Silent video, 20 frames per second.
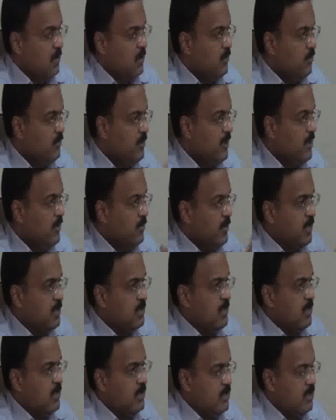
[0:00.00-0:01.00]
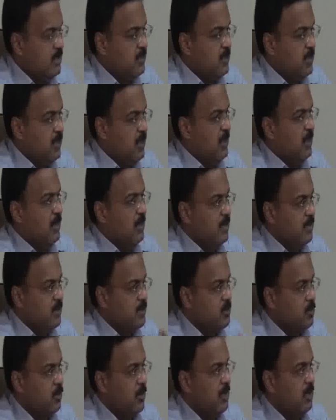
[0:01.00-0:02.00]
We invested it, Sri Lanka
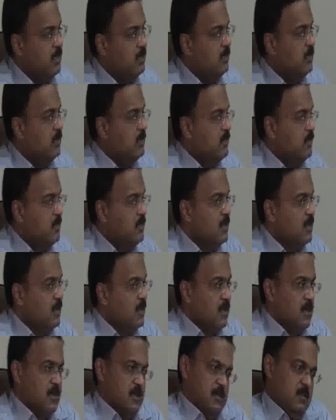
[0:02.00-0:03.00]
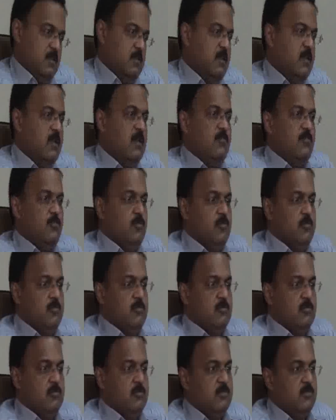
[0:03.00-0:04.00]
destroyed. Therefore,
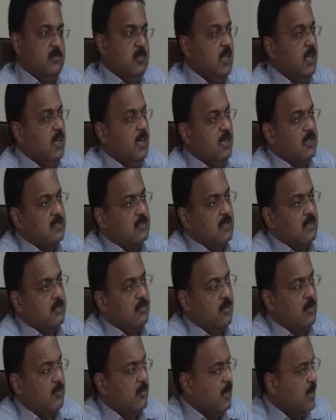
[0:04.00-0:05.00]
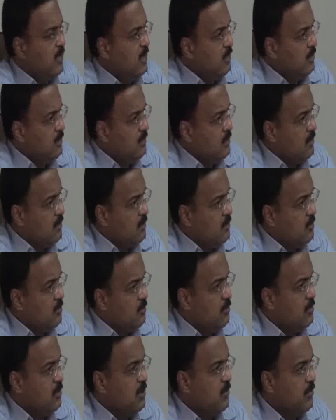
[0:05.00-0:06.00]
we are asking for money. So
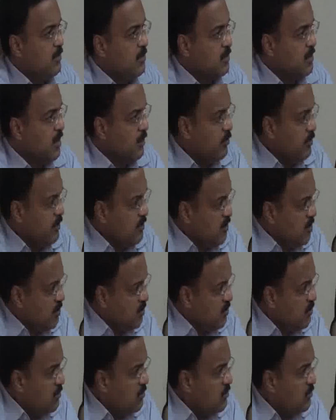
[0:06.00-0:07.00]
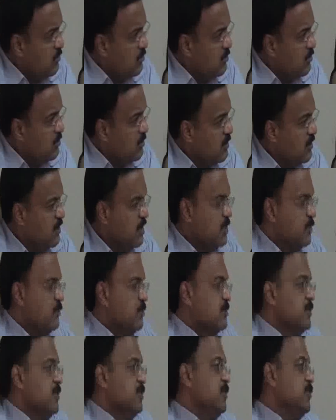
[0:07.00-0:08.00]
you give us compensation. This
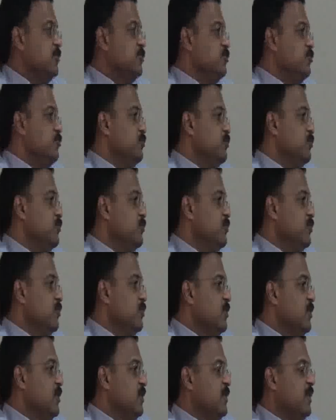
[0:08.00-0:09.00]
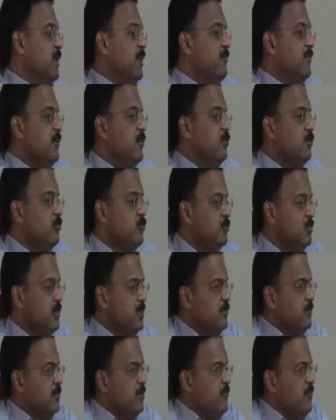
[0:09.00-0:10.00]
was the issue. Then we go to,
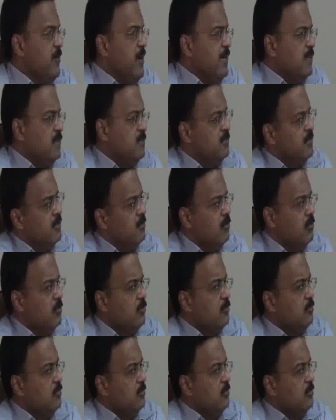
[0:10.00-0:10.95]
these are the facts, we go to